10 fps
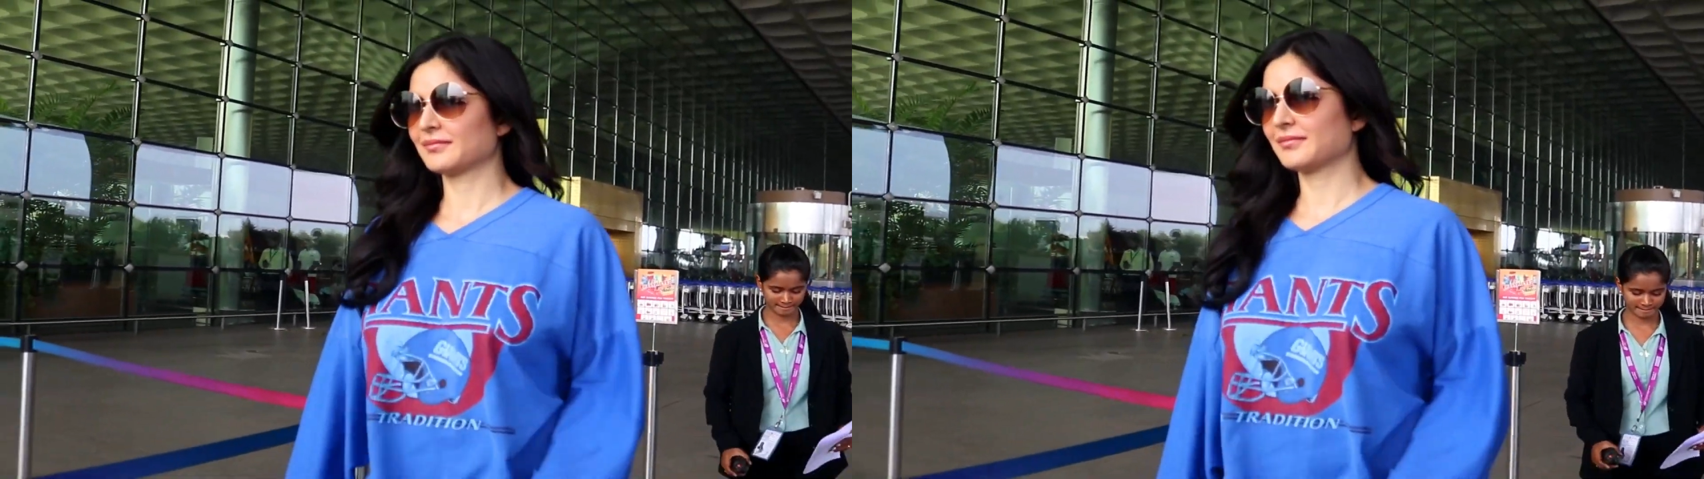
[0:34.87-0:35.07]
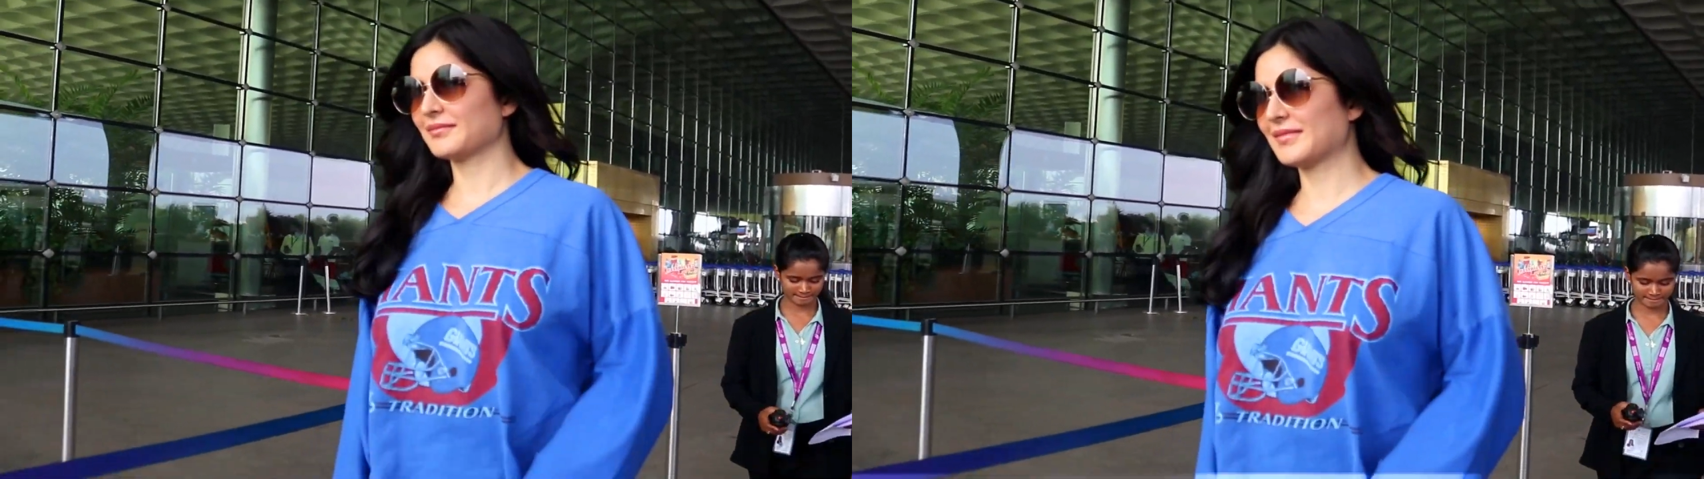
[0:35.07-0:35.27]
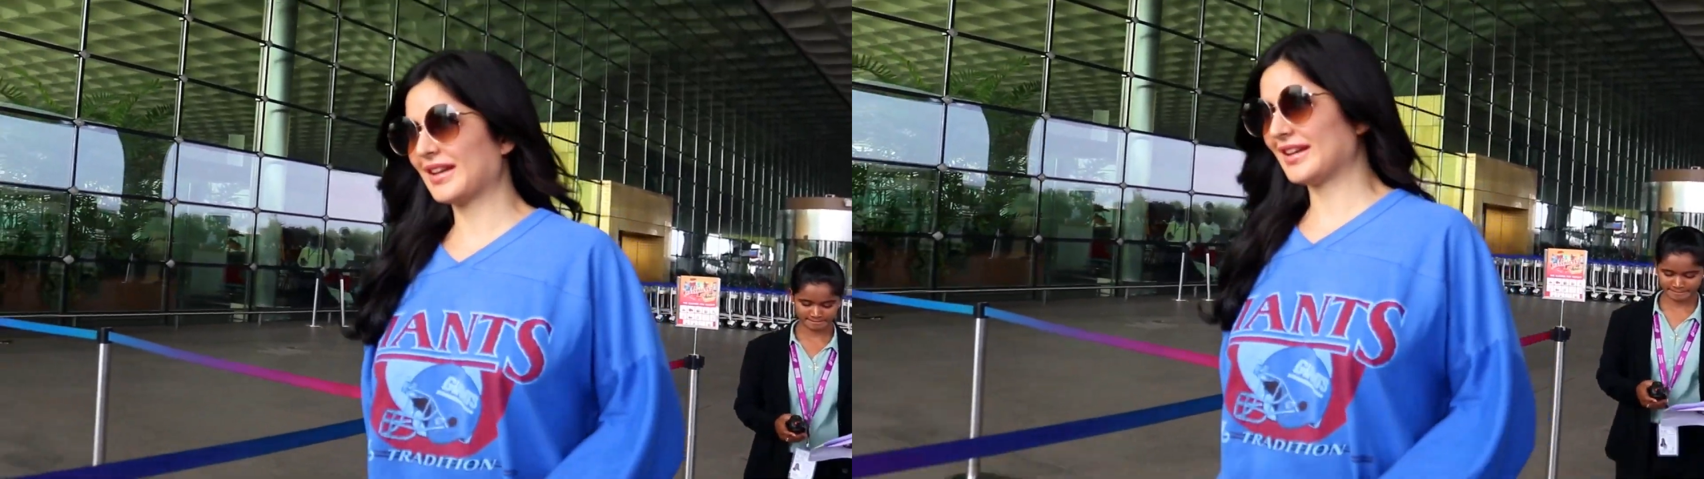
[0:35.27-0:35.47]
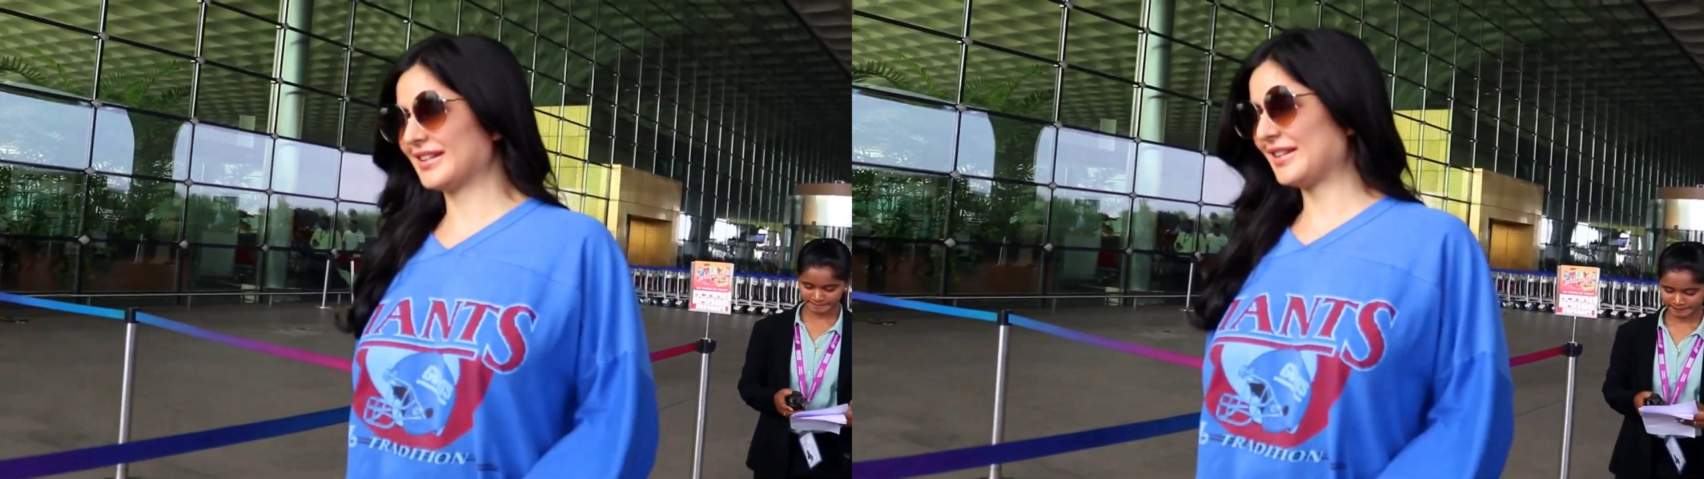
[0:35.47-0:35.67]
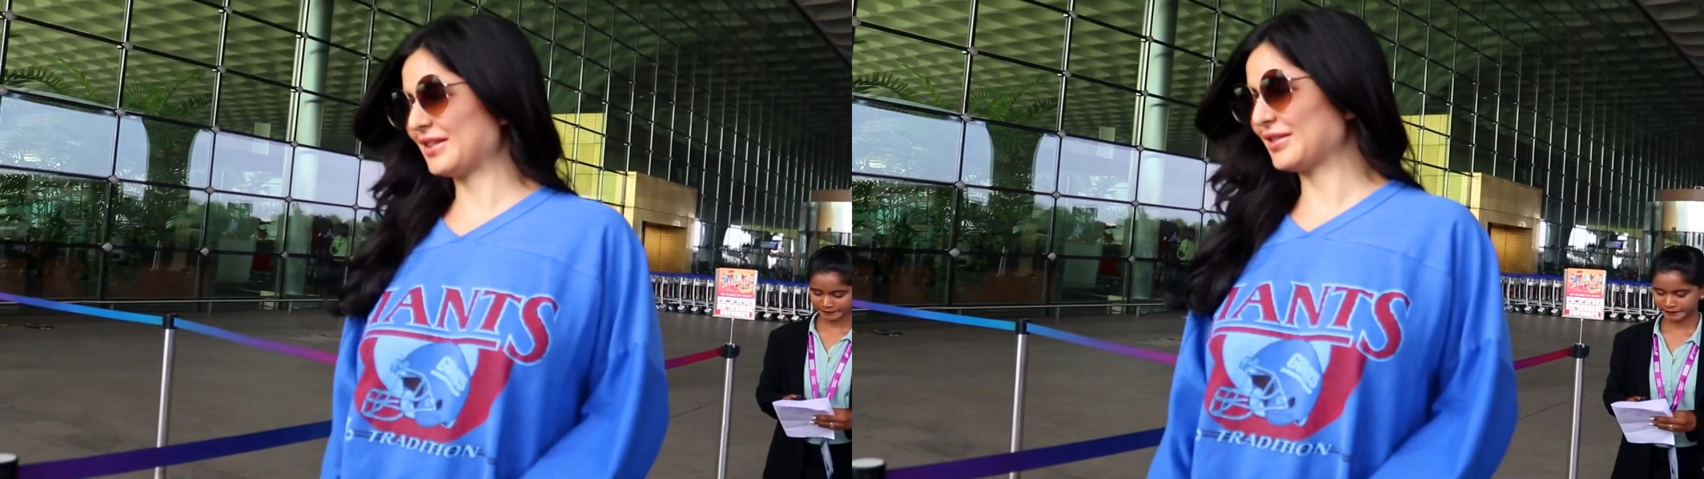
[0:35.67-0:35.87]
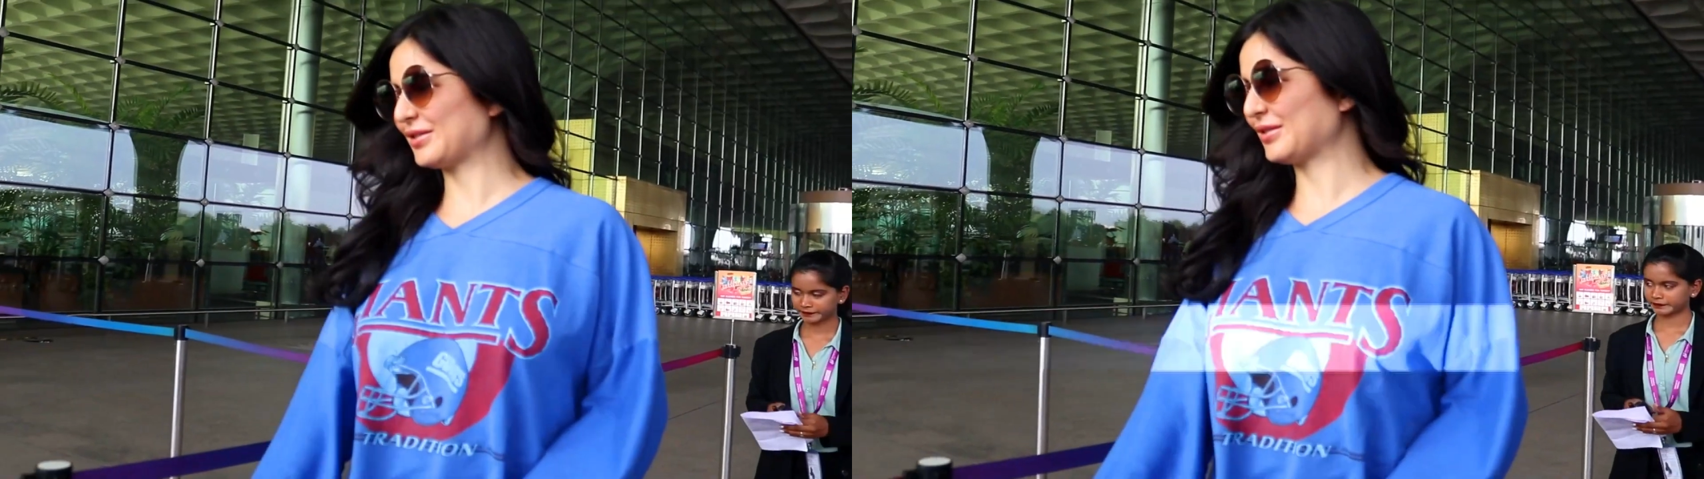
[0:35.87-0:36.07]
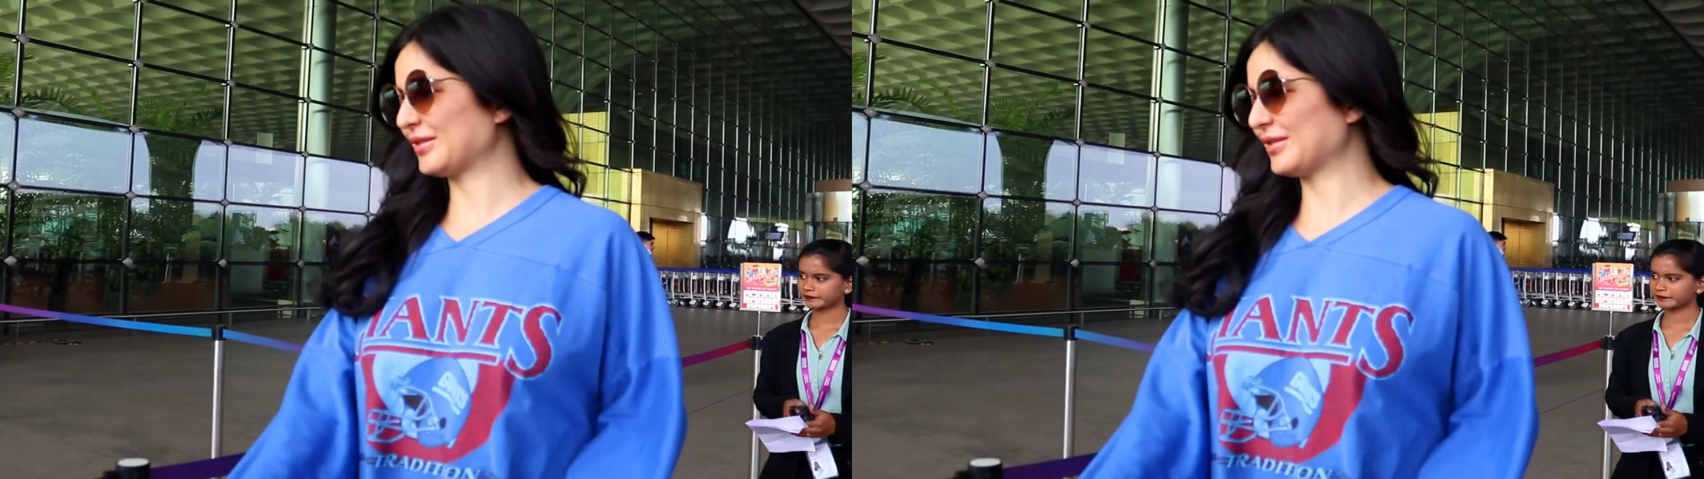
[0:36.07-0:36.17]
a casual outfit.